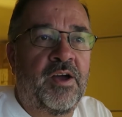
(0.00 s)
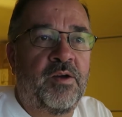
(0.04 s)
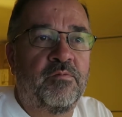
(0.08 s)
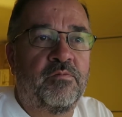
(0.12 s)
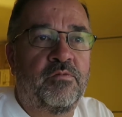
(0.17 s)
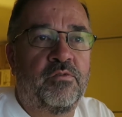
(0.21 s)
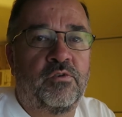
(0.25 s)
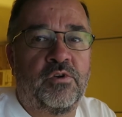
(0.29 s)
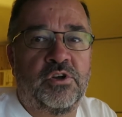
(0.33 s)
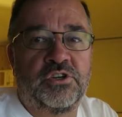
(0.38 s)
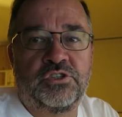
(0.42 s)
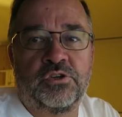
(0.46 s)

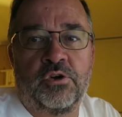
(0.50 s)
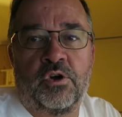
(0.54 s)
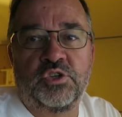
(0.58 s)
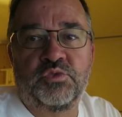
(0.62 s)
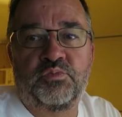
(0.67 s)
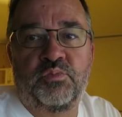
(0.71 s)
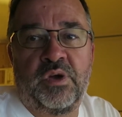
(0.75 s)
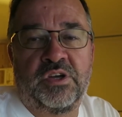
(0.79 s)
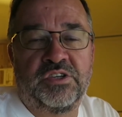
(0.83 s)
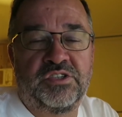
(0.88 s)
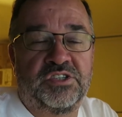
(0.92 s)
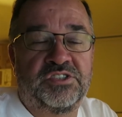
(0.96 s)
for a short
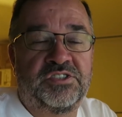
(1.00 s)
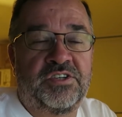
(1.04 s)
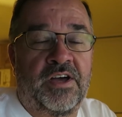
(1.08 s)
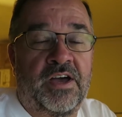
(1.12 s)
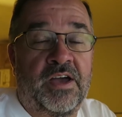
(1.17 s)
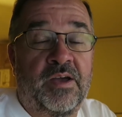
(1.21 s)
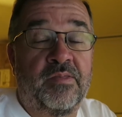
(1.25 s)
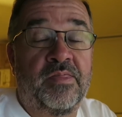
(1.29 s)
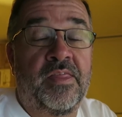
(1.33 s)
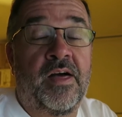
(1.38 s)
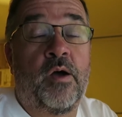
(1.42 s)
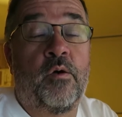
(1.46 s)
space of
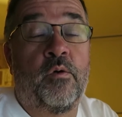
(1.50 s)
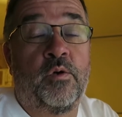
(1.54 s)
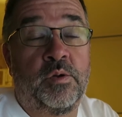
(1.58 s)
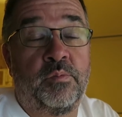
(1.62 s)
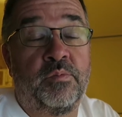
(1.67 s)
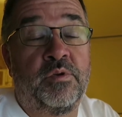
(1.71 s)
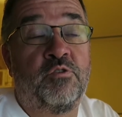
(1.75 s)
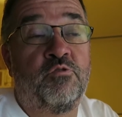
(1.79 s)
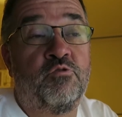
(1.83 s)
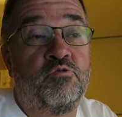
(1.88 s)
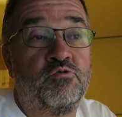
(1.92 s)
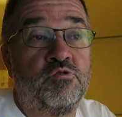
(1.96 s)
time. That would
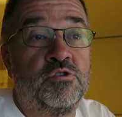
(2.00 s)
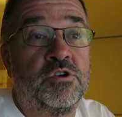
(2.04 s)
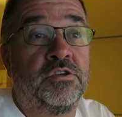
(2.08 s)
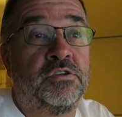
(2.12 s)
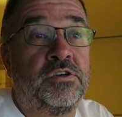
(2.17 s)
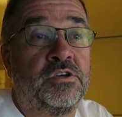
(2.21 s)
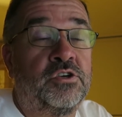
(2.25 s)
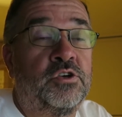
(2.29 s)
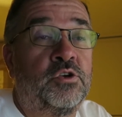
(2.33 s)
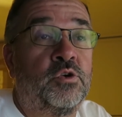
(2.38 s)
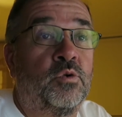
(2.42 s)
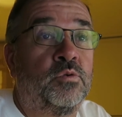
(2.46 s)
have been
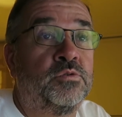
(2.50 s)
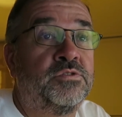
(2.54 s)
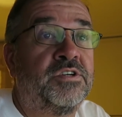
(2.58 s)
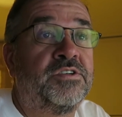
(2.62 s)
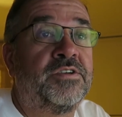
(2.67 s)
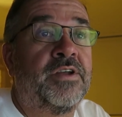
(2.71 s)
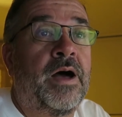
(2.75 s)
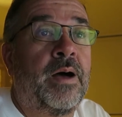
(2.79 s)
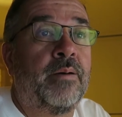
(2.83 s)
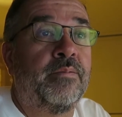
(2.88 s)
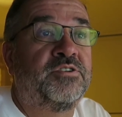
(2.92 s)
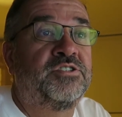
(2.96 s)
really cool.
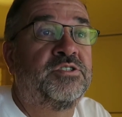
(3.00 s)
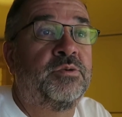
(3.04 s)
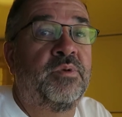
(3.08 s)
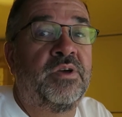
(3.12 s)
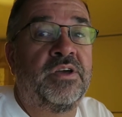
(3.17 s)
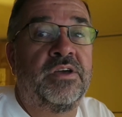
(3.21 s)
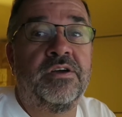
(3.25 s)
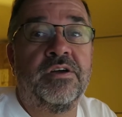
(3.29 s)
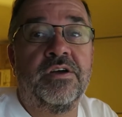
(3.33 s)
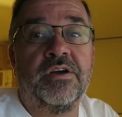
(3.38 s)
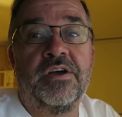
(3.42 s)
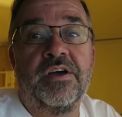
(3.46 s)
Didn't happen to
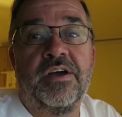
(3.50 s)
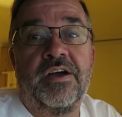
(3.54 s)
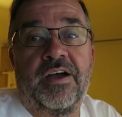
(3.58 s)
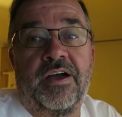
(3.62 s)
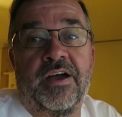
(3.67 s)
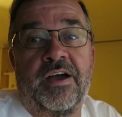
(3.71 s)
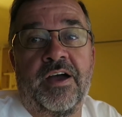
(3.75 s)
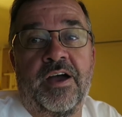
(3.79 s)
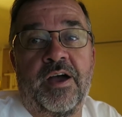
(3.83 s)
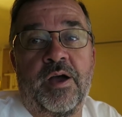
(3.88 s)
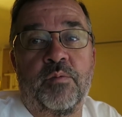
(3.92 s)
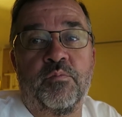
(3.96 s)
me,
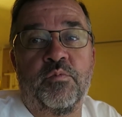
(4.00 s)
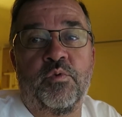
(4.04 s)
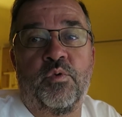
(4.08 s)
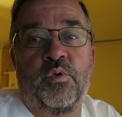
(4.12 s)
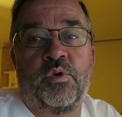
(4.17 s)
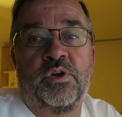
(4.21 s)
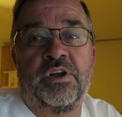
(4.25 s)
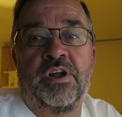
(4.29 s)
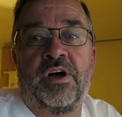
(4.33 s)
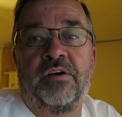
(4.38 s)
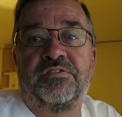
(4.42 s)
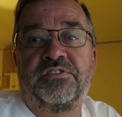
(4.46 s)
but
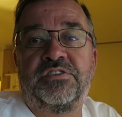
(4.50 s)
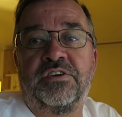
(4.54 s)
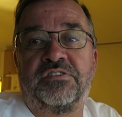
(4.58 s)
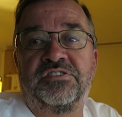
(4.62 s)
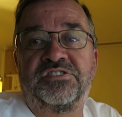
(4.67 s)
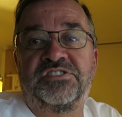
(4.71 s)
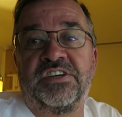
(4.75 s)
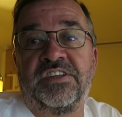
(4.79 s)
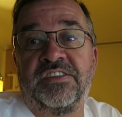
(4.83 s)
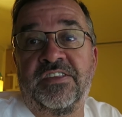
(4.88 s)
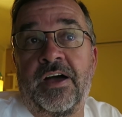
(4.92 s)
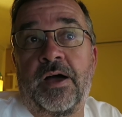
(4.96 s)
would love to
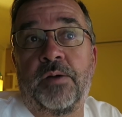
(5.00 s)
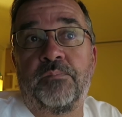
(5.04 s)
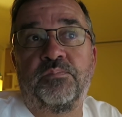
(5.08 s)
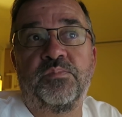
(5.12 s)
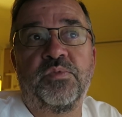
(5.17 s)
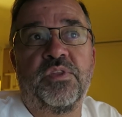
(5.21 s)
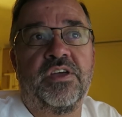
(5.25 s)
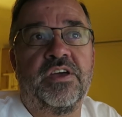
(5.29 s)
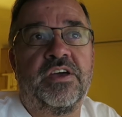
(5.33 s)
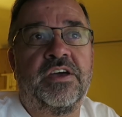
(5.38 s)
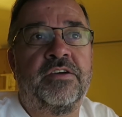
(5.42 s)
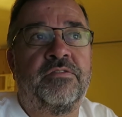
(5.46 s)
have seen that
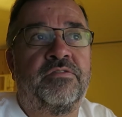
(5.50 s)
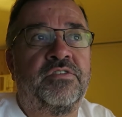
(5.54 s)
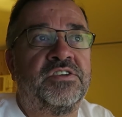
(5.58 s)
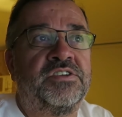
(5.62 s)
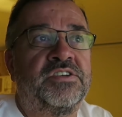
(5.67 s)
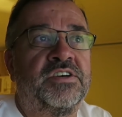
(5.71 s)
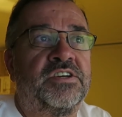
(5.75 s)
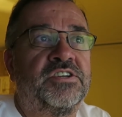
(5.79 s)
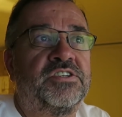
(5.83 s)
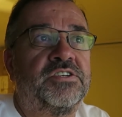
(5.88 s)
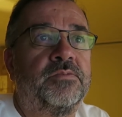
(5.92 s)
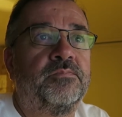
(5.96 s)
if
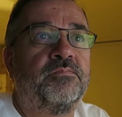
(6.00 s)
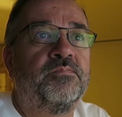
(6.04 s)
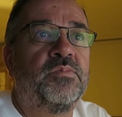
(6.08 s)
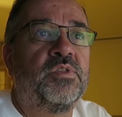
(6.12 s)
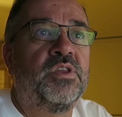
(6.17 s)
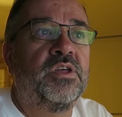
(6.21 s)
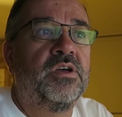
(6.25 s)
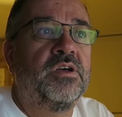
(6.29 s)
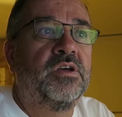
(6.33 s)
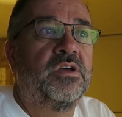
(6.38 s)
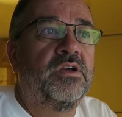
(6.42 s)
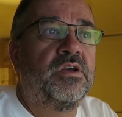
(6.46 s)
it did.
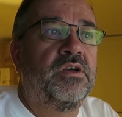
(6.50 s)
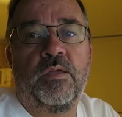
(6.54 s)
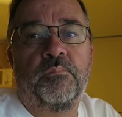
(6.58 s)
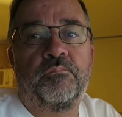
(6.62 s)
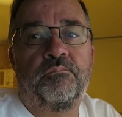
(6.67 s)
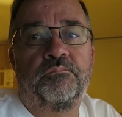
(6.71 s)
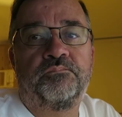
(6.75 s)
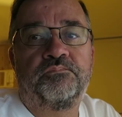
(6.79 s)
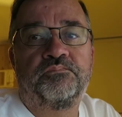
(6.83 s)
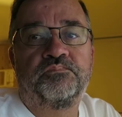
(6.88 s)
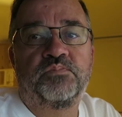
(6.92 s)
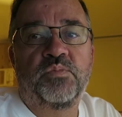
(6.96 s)

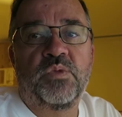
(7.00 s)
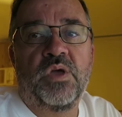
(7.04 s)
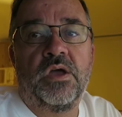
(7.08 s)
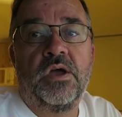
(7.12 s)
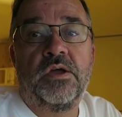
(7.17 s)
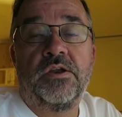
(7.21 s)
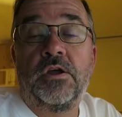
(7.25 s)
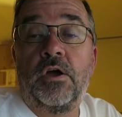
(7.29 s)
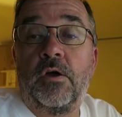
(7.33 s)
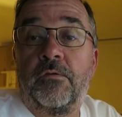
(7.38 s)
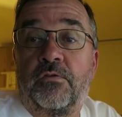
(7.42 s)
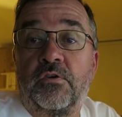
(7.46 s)

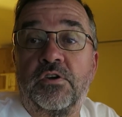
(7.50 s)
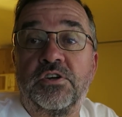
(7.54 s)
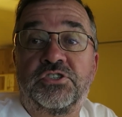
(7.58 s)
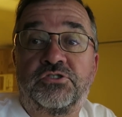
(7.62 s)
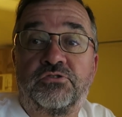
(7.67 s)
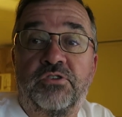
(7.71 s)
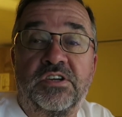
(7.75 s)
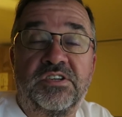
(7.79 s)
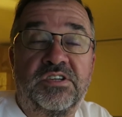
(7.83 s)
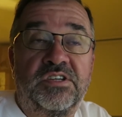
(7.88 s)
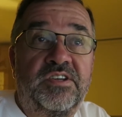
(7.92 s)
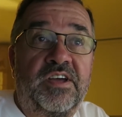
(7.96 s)
Now, for
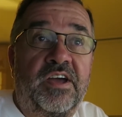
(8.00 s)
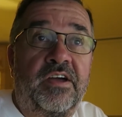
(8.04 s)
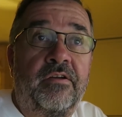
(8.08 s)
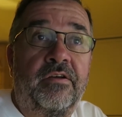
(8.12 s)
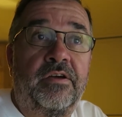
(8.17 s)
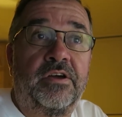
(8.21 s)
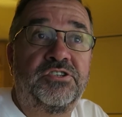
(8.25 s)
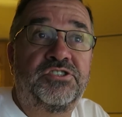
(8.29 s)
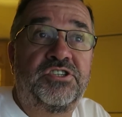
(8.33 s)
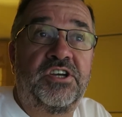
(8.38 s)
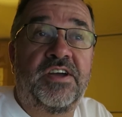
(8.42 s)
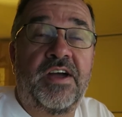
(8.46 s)
restricted
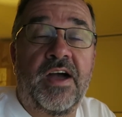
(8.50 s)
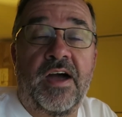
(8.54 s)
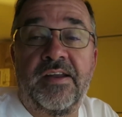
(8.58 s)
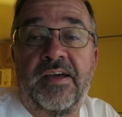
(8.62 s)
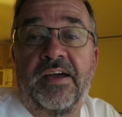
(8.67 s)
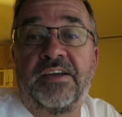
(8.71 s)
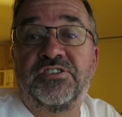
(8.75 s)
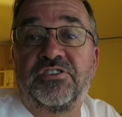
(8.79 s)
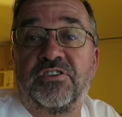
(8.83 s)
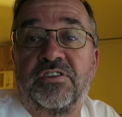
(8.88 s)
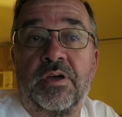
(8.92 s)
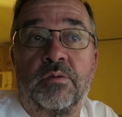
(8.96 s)
areas, you can
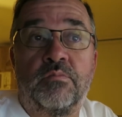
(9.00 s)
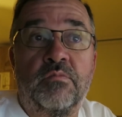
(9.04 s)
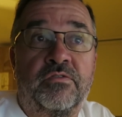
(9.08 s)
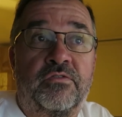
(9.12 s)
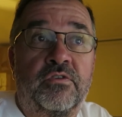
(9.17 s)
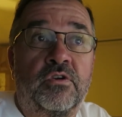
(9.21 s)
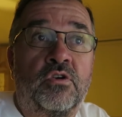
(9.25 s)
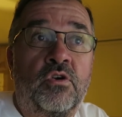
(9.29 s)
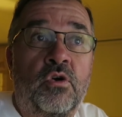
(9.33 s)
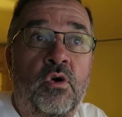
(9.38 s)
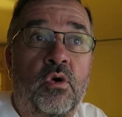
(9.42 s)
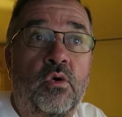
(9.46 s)
enter them
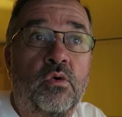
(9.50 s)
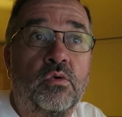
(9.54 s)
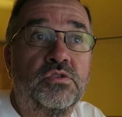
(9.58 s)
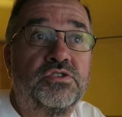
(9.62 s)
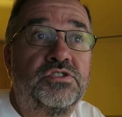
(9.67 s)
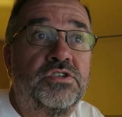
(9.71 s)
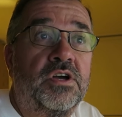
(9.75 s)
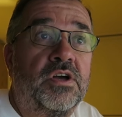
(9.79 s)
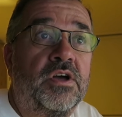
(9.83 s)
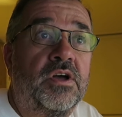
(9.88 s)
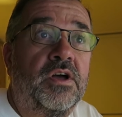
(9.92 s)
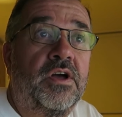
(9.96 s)
with the
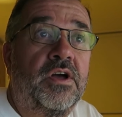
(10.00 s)
code,